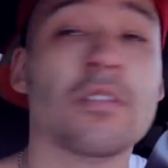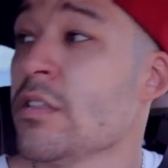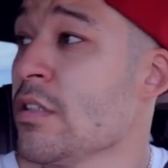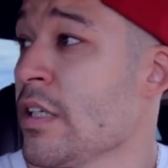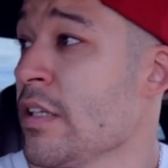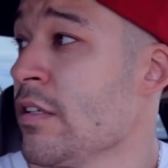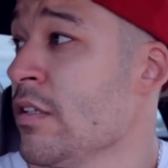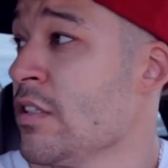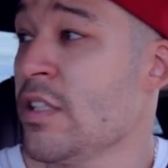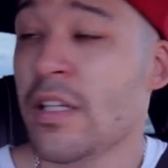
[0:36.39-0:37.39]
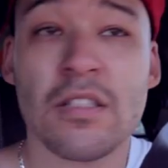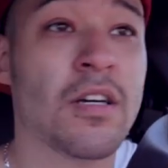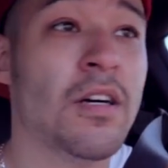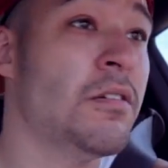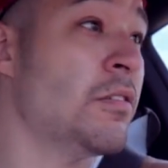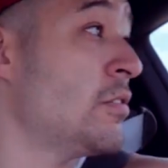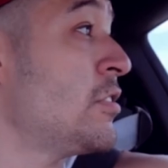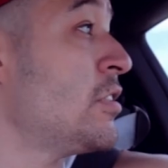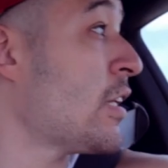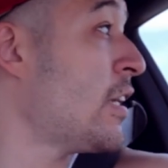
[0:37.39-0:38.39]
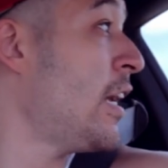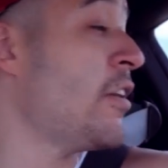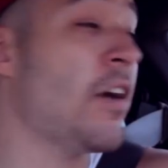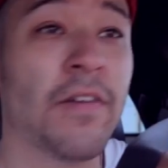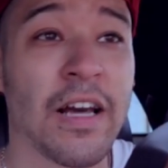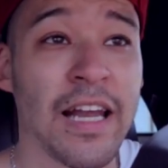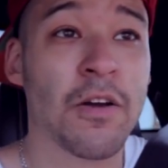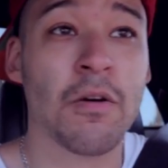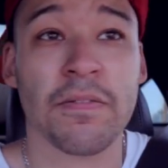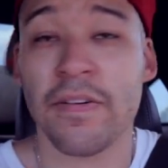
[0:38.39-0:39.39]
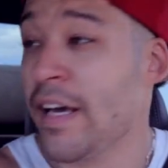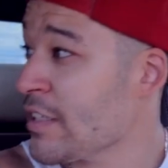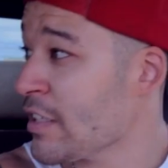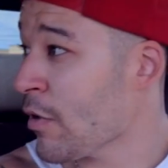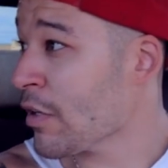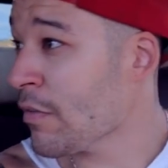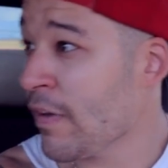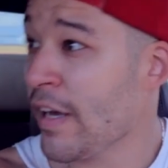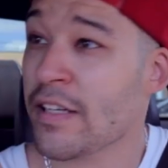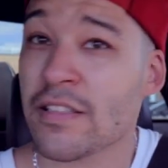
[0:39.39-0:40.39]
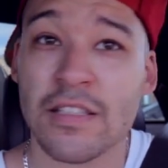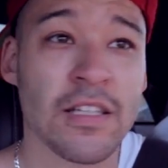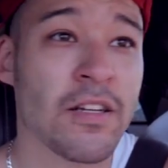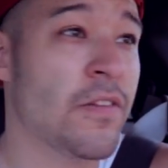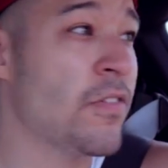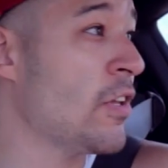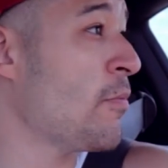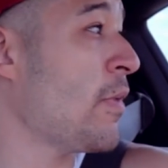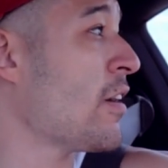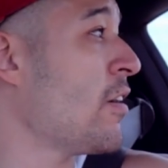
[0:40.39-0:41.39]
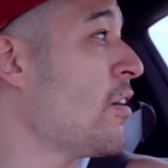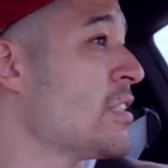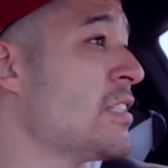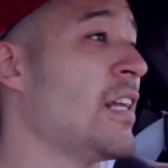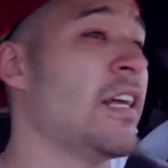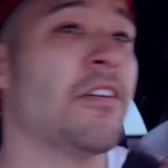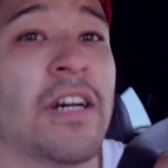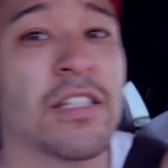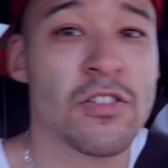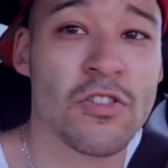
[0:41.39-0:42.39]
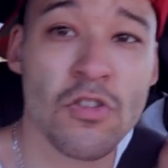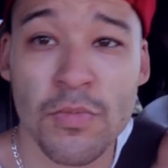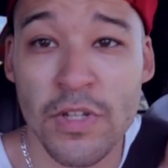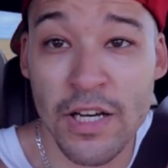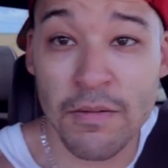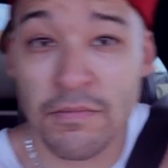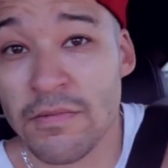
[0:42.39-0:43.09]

So it's like, shit, let's go. She's like, yeah, you know, I, I like going fast. I want to go fast. And, you know, even though my car is not like crazy souped up,